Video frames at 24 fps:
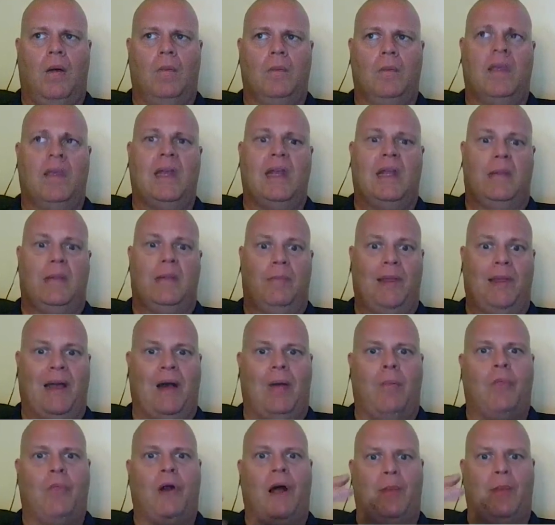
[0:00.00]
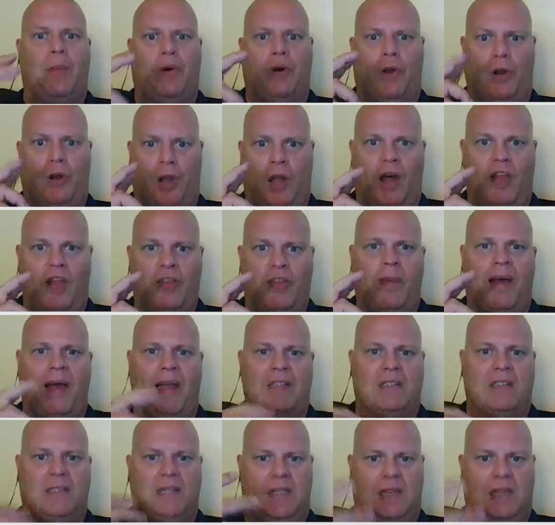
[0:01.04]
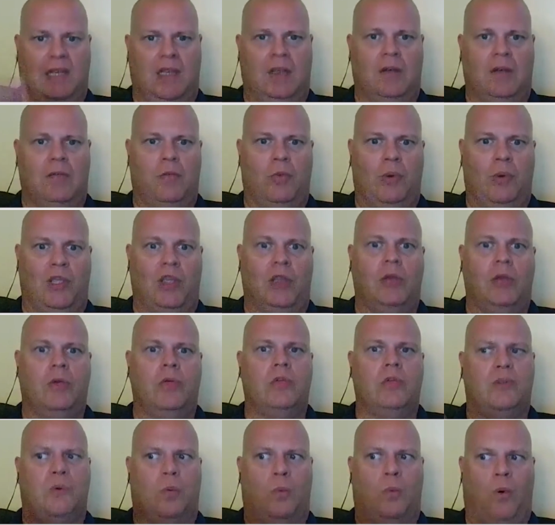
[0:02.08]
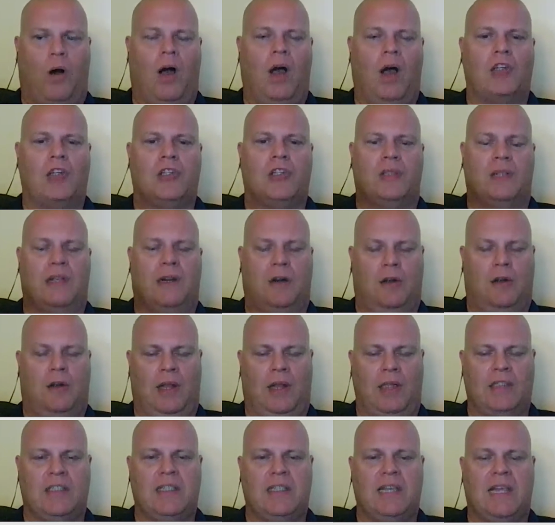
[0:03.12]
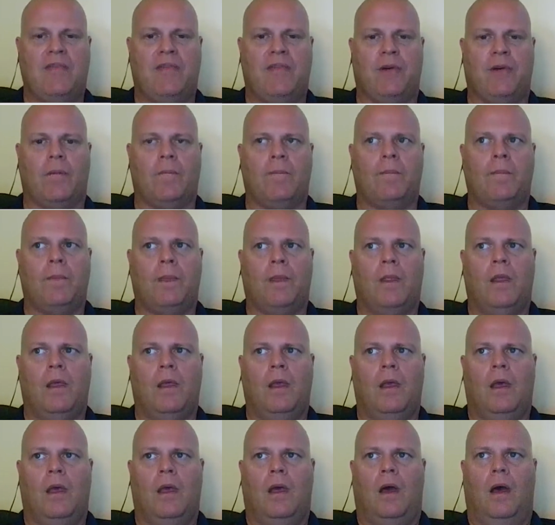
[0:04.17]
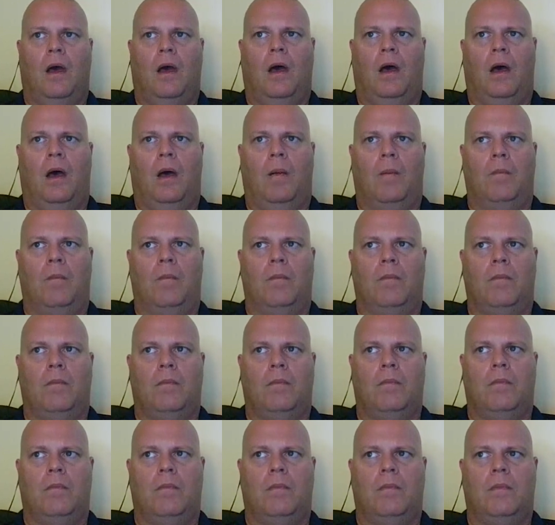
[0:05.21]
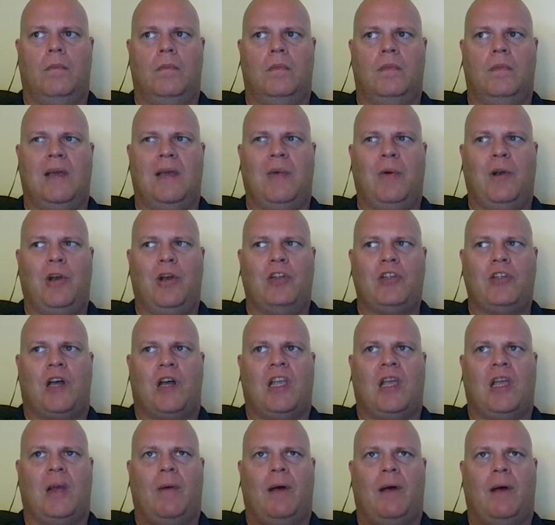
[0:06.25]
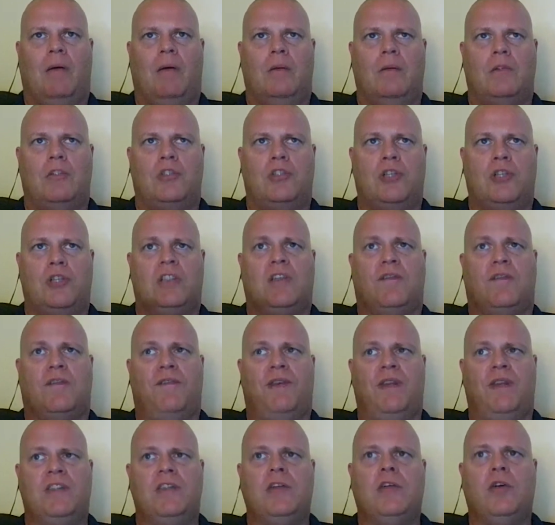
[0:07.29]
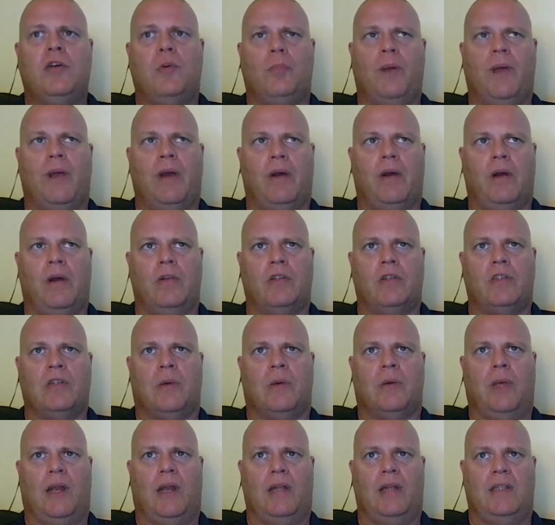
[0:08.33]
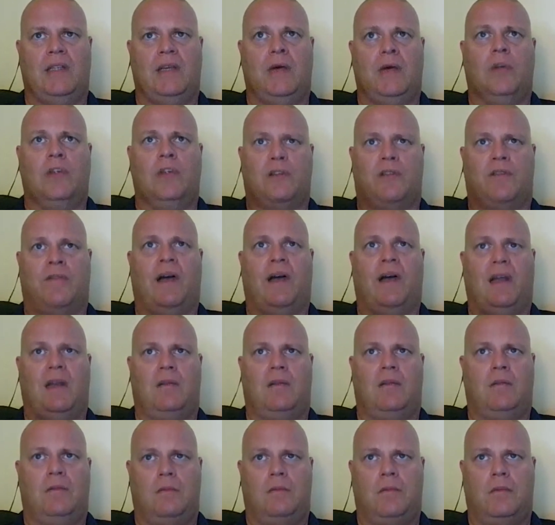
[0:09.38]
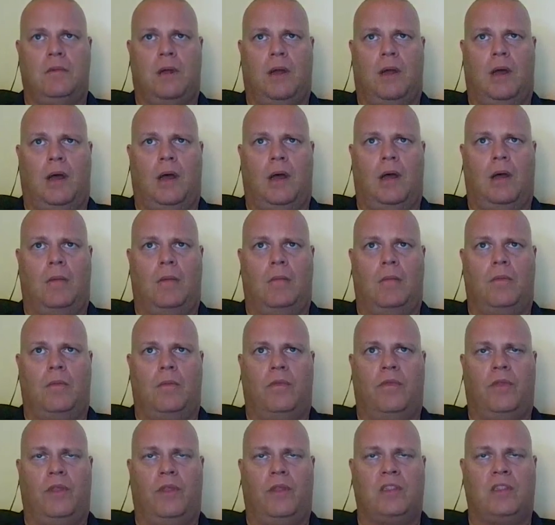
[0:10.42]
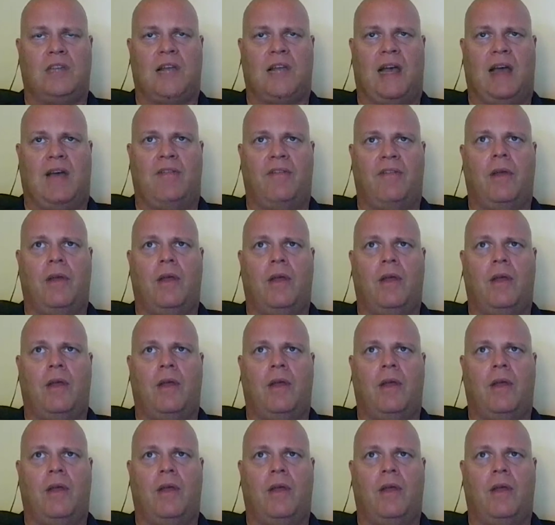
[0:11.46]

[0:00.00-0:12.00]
getting them now proper cloth masks that they can reuse and wash and that are a lot safer. Then when you're talking about just the physical barriers that we had to deal with to find for the staff,